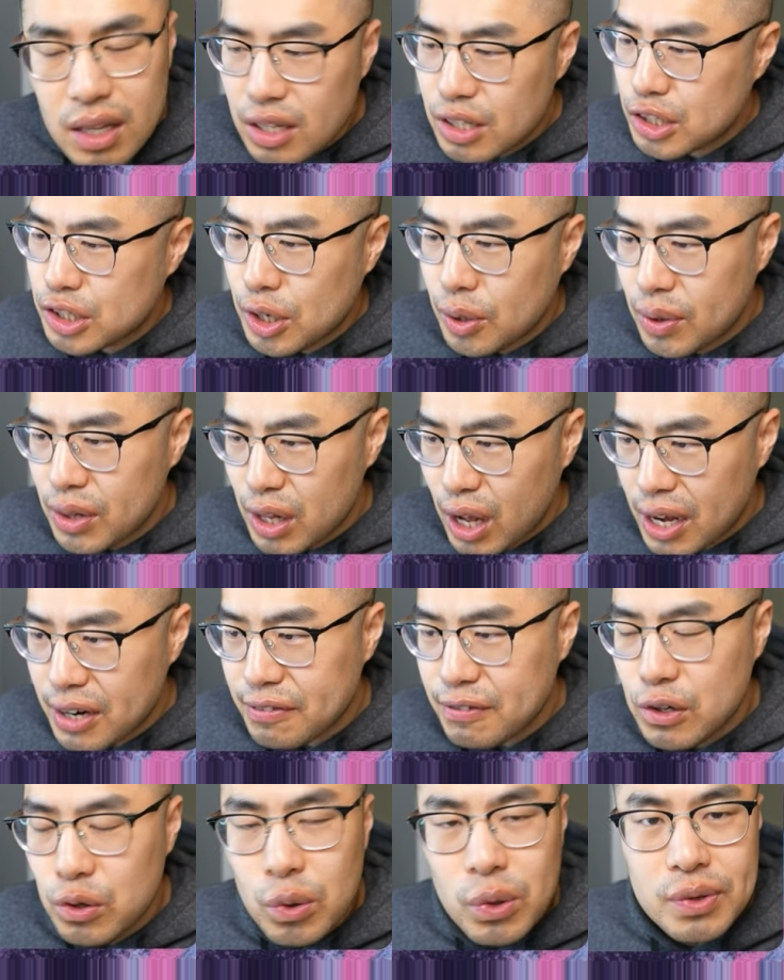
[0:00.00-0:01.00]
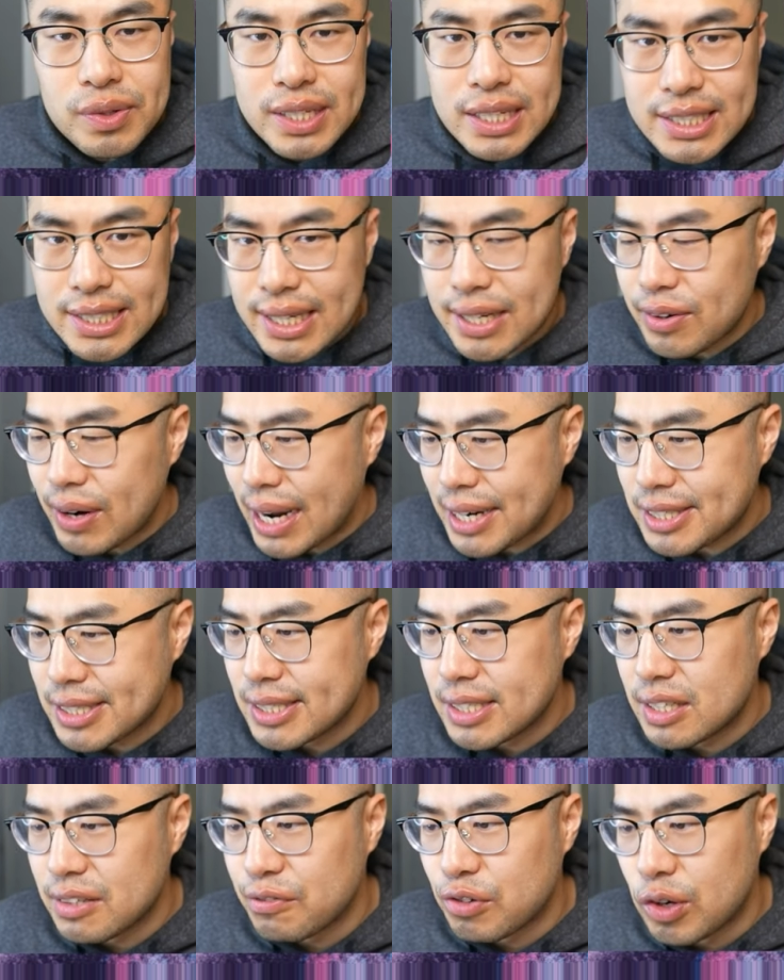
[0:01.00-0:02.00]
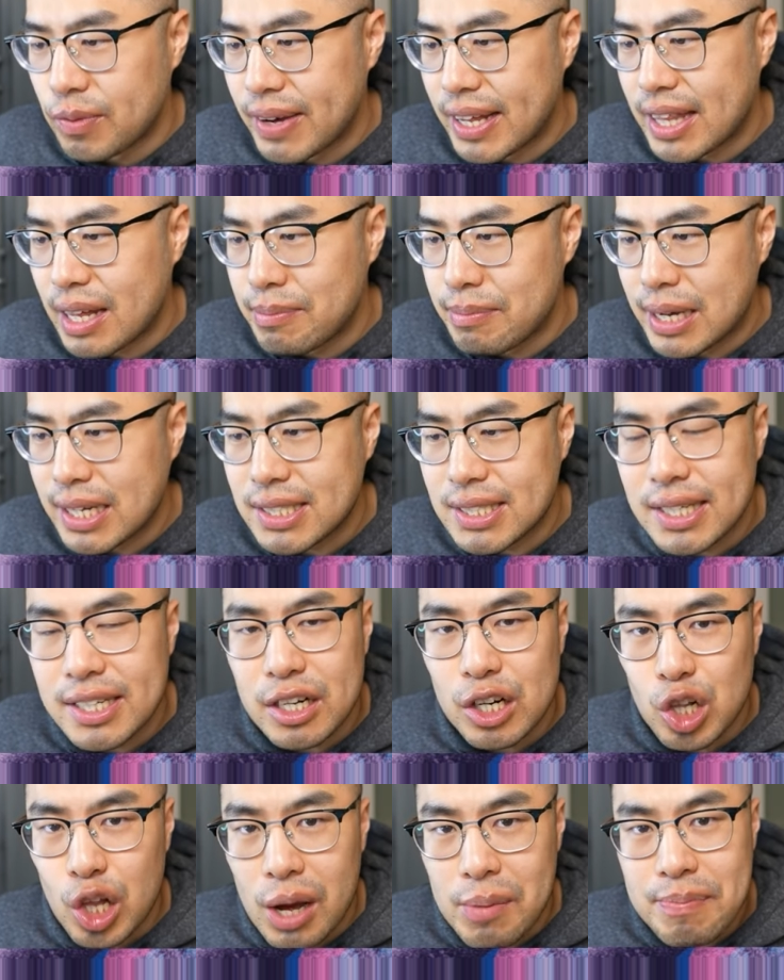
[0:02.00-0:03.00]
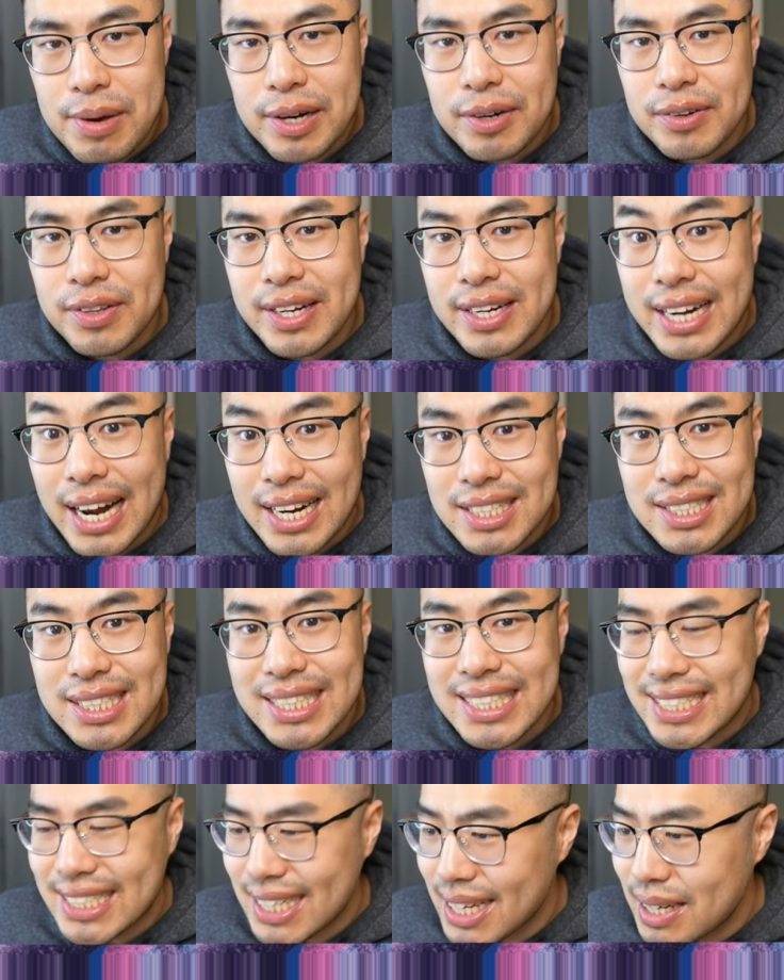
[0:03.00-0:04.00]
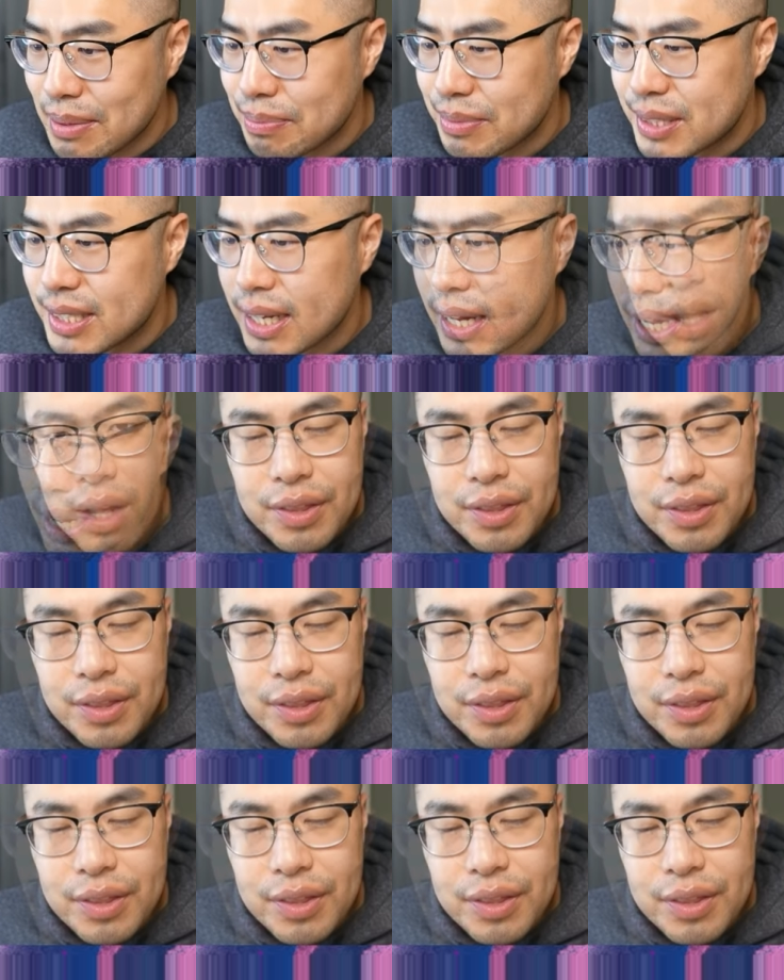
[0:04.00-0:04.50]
So a lot of cool niche interactions in the format that makes it a lot better than it actually seems.